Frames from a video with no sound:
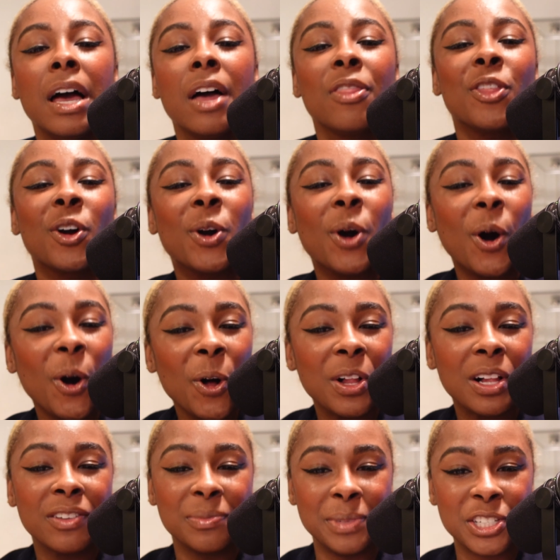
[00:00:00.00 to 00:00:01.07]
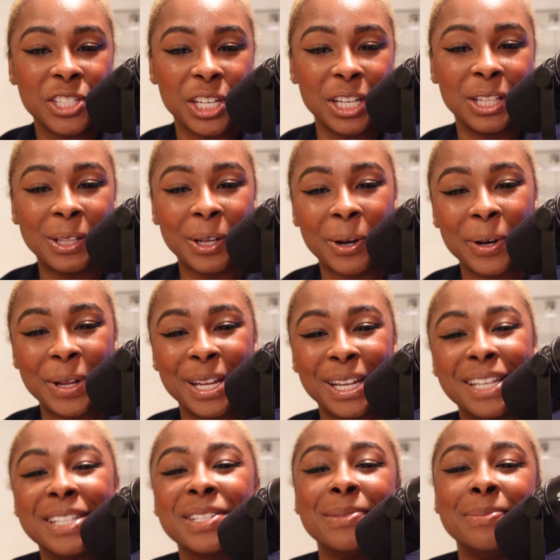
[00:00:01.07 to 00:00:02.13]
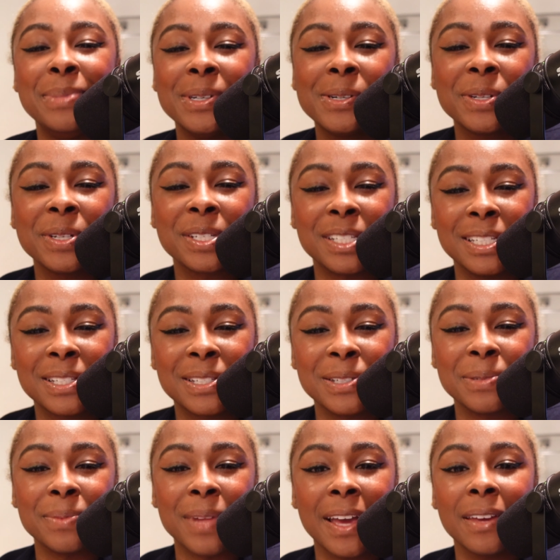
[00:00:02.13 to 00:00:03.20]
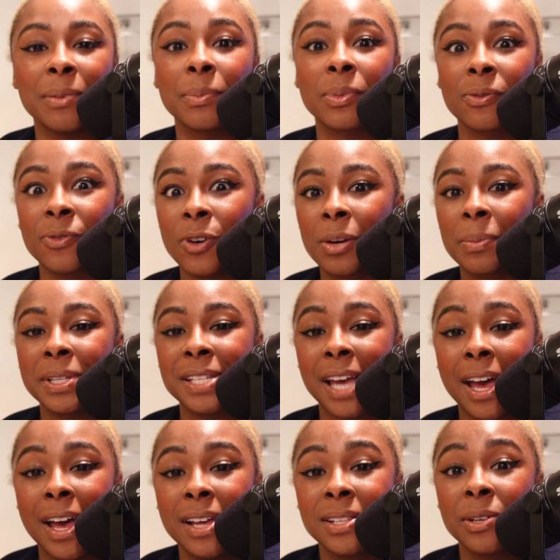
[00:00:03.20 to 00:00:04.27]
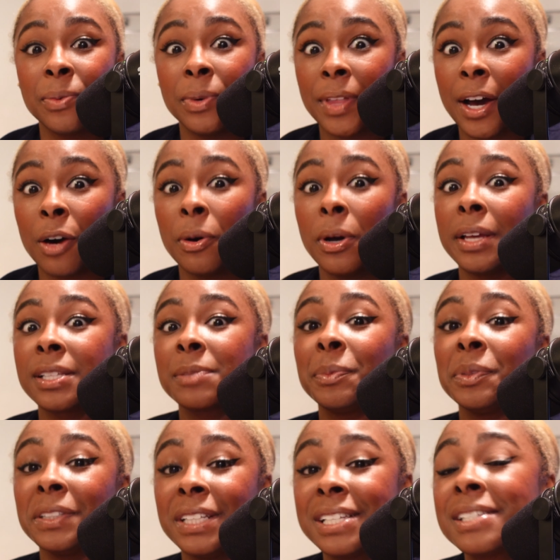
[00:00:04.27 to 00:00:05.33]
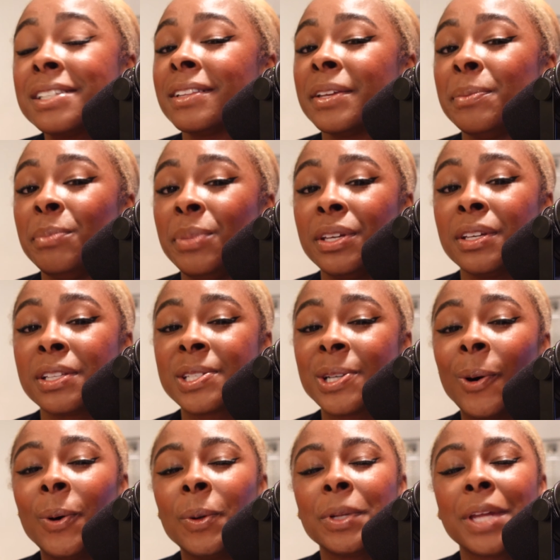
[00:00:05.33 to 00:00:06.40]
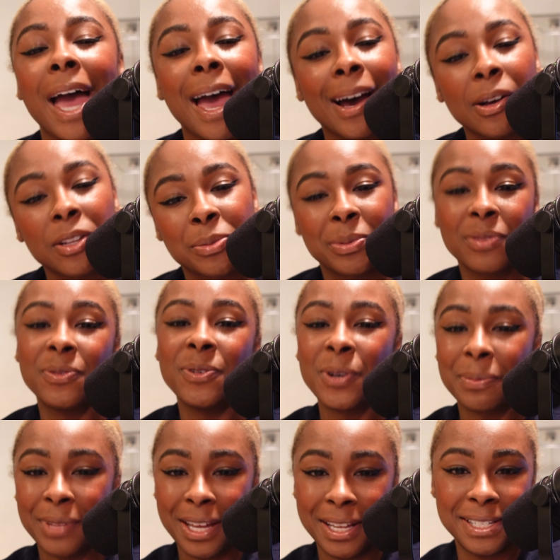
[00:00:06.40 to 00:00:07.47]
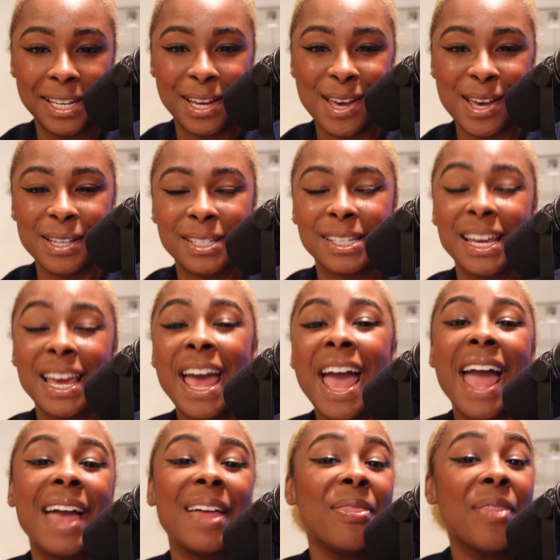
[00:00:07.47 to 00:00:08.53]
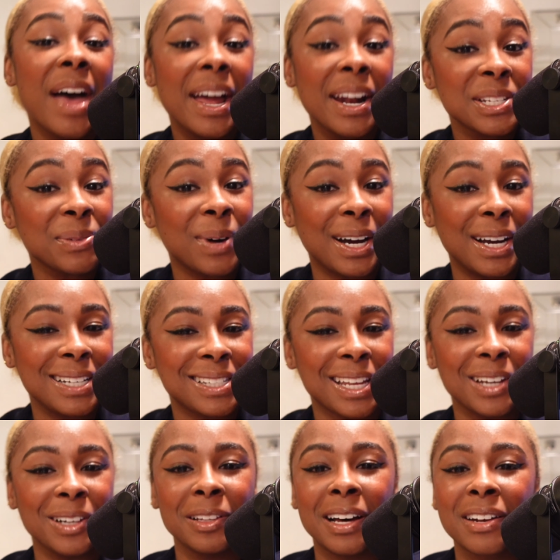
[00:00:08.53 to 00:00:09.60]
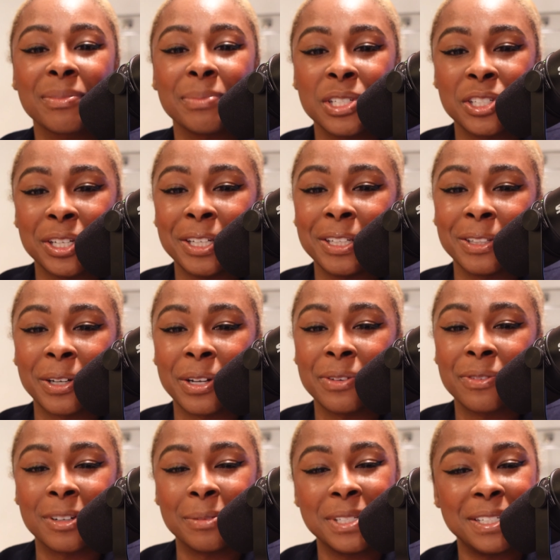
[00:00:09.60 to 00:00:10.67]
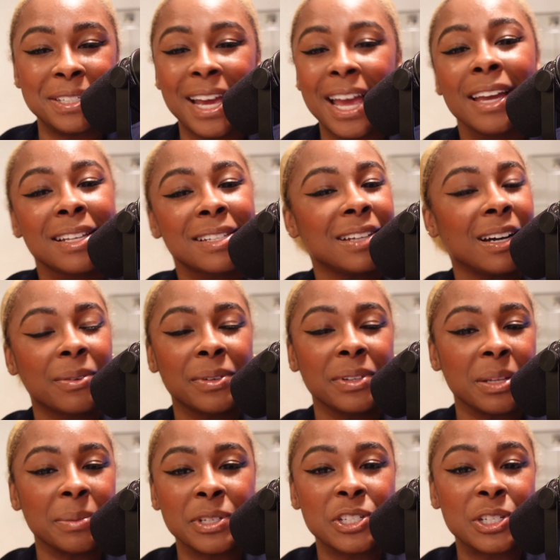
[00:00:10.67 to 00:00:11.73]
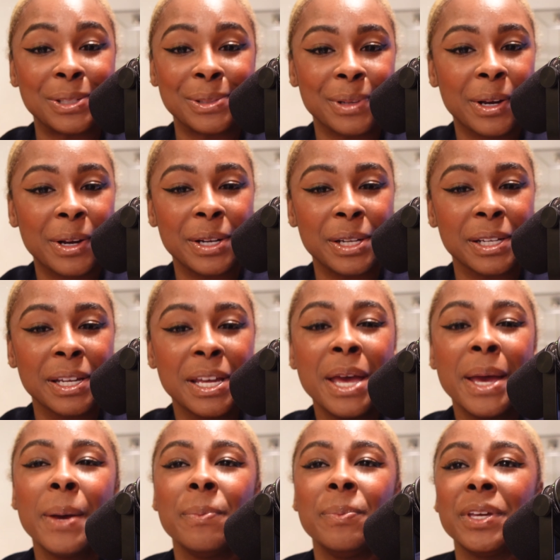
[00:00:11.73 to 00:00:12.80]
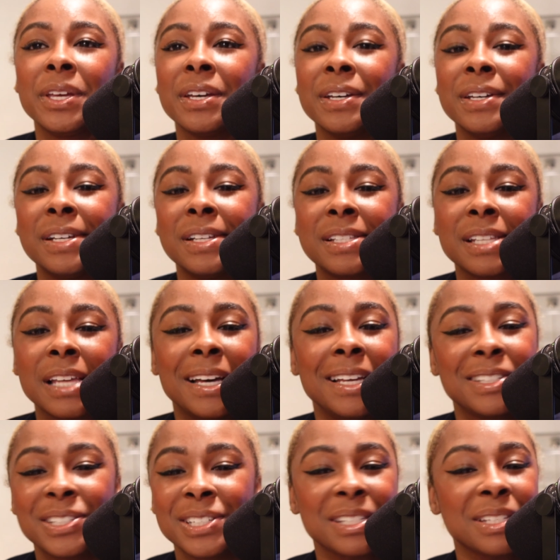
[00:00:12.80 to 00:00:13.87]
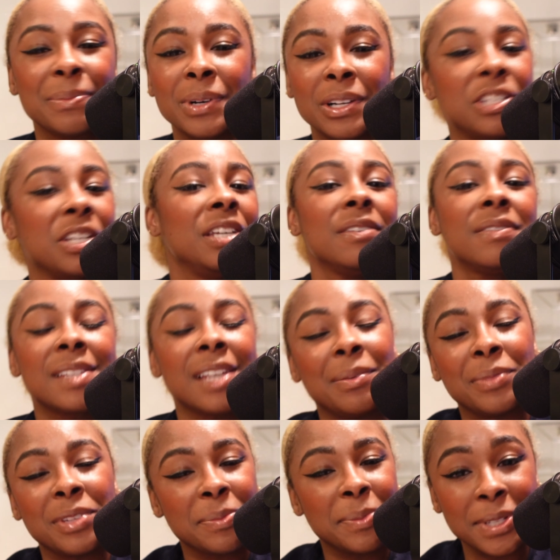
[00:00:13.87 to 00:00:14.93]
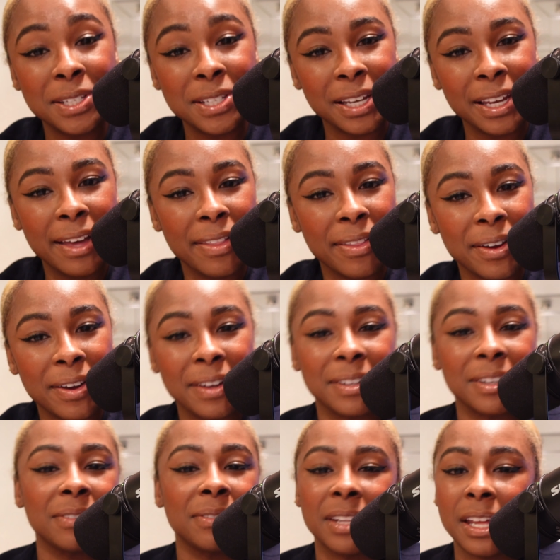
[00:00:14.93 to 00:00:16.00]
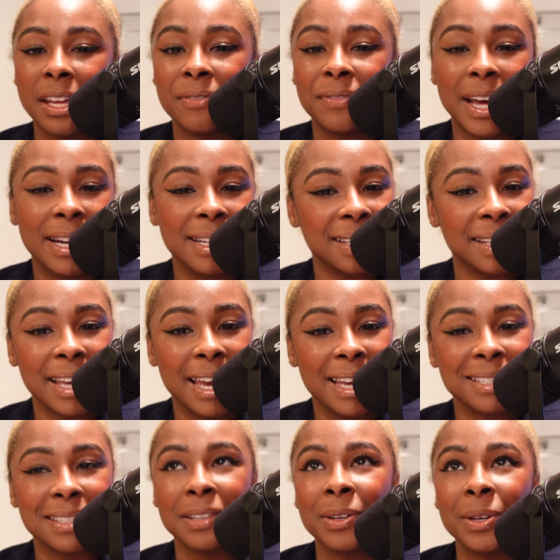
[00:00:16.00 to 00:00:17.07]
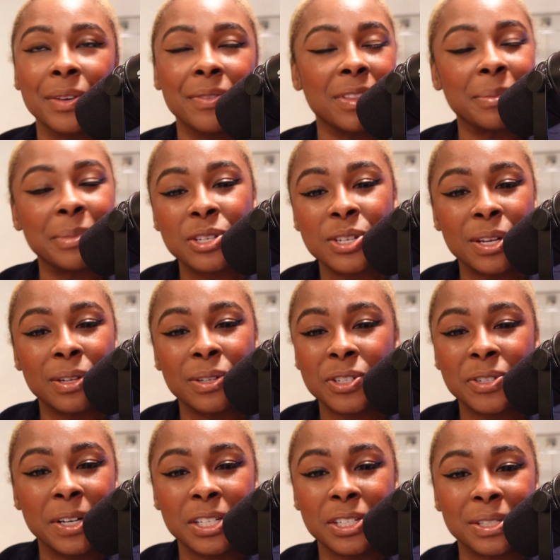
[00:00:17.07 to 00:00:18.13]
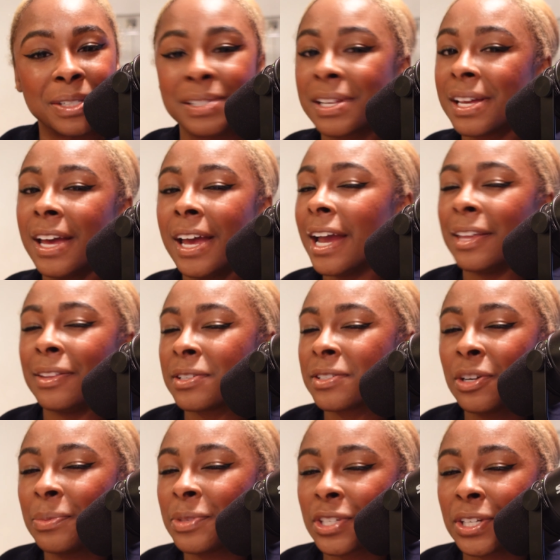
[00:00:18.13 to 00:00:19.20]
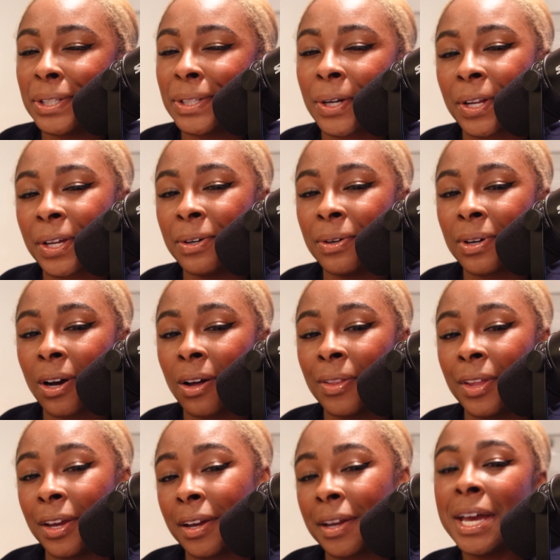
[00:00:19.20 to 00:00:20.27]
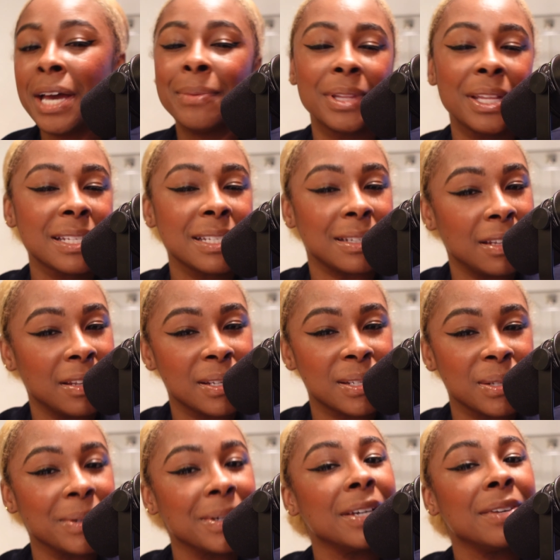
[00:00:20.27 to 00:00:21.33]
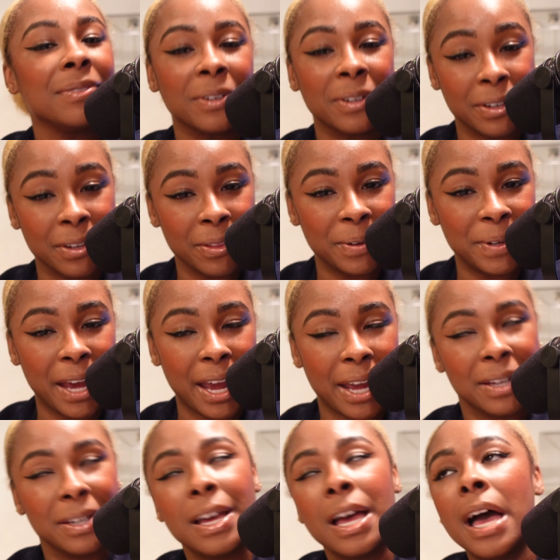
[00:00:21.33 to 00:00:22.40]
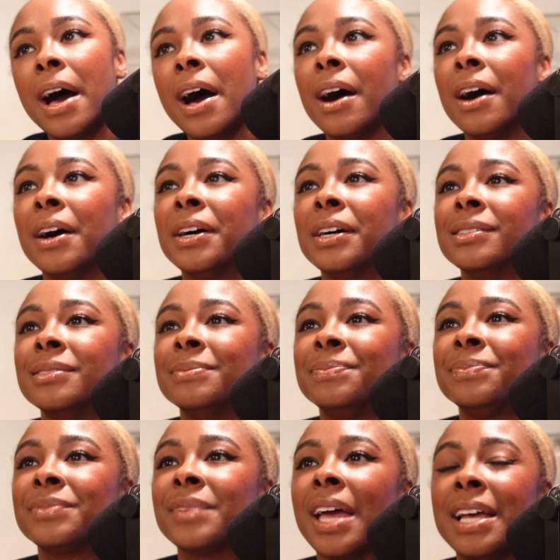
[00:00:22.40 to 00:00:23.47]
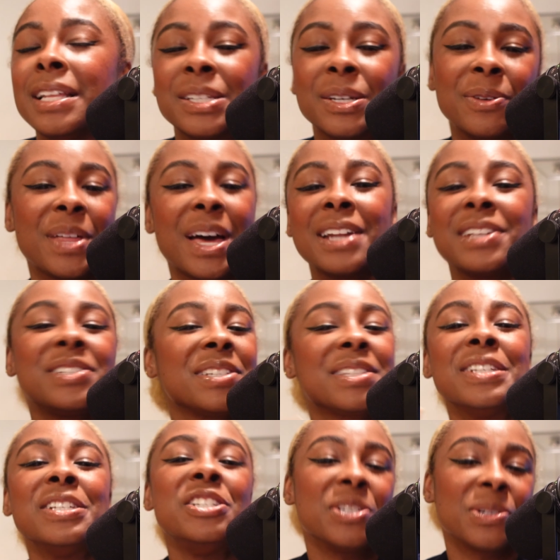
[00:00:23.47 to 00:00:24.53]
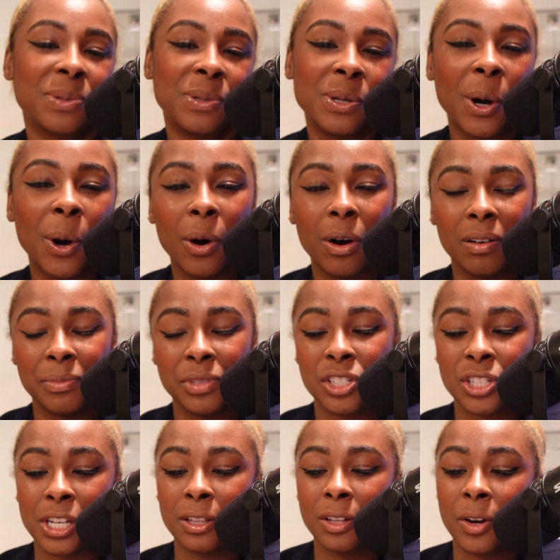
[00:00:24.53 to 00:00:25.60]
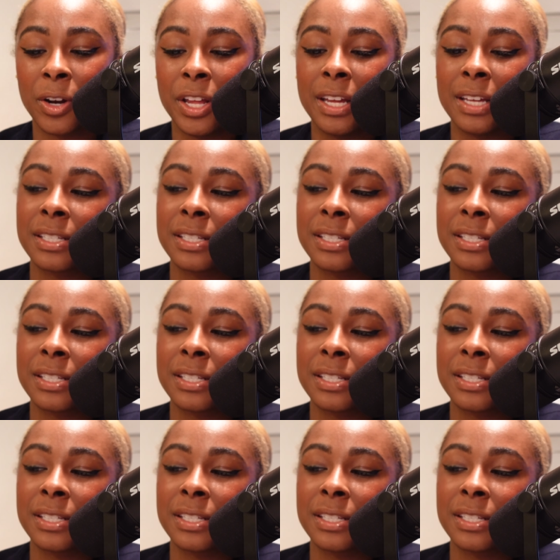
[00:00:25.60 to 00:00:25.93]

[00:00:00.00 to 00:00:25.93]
The goal of machine learning is to build a system that can perform a task without explicitly being told how to perform that task. And that is why I say a lot of machine learning from today is not really machine learning, because it's just a bunch of if statements put together. And if that is the case, then you're giving the machine instructions and there's no machine learning going on there. But that's another story for another day. And so that is just the general goal of machine learning.